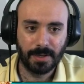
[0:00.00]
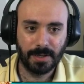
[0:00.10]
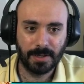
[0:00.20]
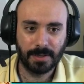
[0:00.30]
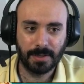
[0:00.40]

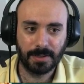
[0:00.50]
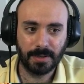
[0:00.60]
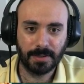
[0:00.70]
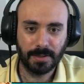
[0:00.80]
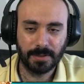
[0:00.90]

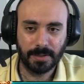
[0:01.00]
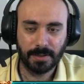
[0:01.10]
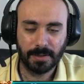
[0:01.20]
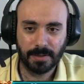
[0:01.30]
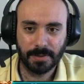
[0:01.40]

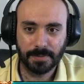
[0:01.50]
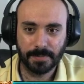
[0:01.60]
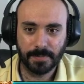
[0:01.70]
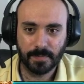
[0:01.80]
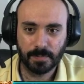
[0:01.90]
Yeah.
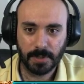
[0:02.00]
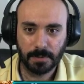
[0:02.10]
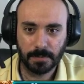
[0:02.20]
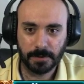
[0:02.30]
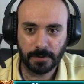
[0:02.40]

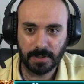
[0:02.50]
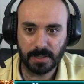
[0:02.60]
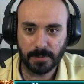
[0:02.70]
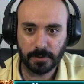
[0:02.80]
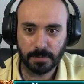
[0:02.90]
Return an
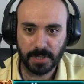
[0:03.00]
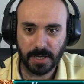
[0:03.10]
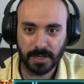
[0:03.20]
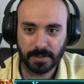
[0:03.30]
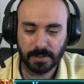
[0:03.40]
enemy troop to
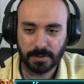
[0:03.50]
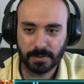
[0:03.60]
hand.